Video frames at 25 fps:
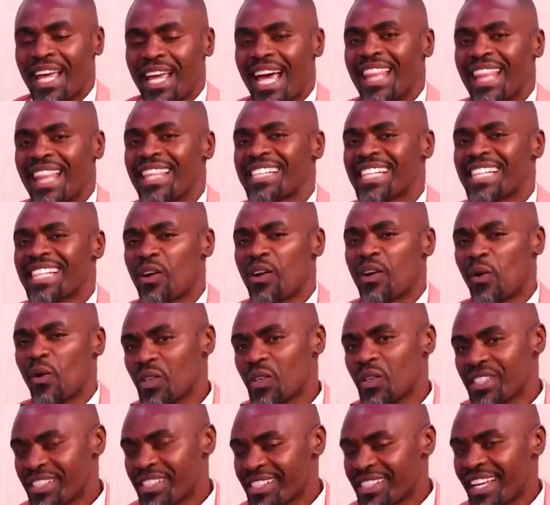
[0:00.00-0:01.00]
And there's an
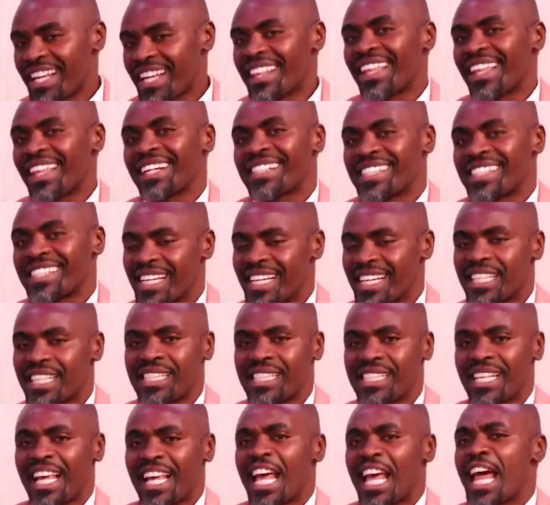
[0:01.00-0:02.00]
old saying that
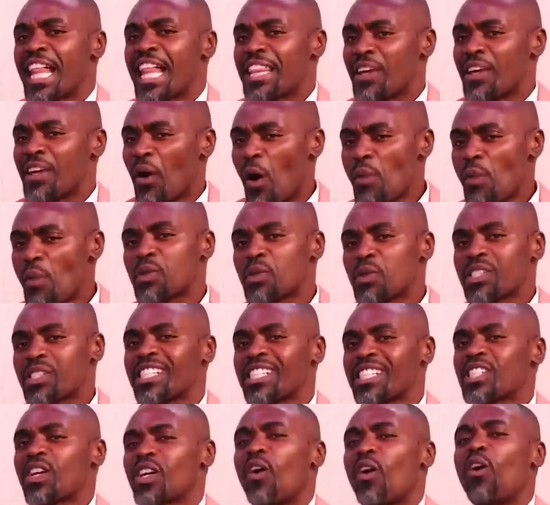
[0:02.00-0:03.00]
says, the
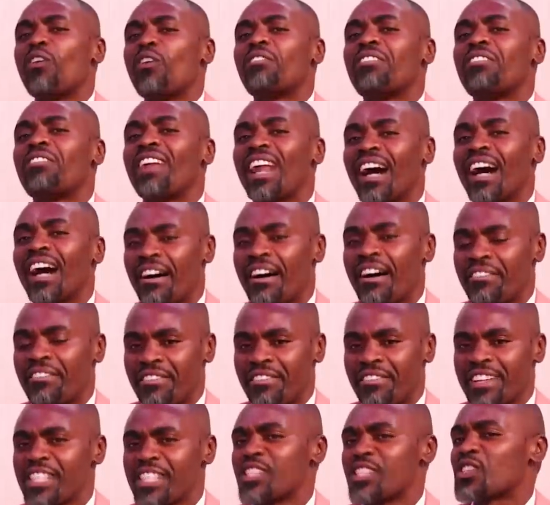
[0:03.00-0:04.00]
opposite of
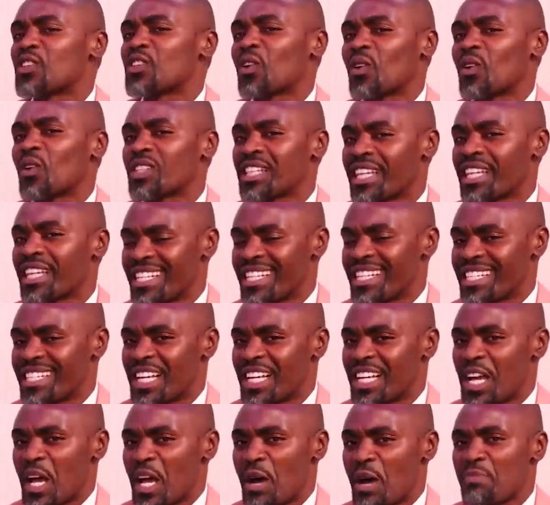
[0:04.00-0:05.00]
love is not hate,
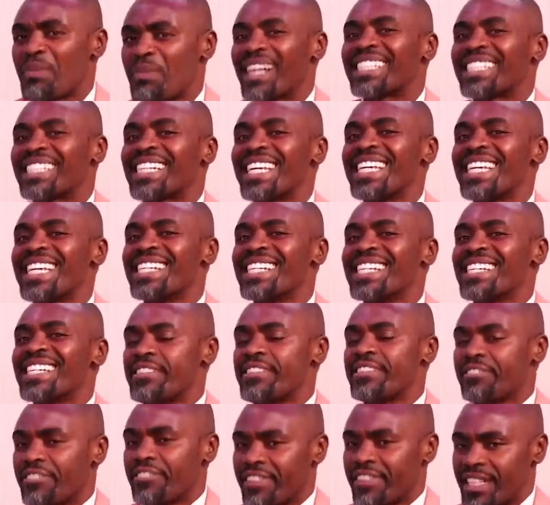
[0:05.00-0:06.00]
but
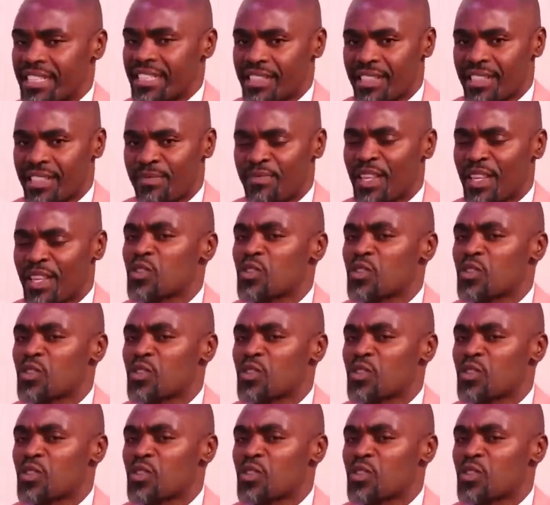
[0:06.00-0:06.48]
indifference.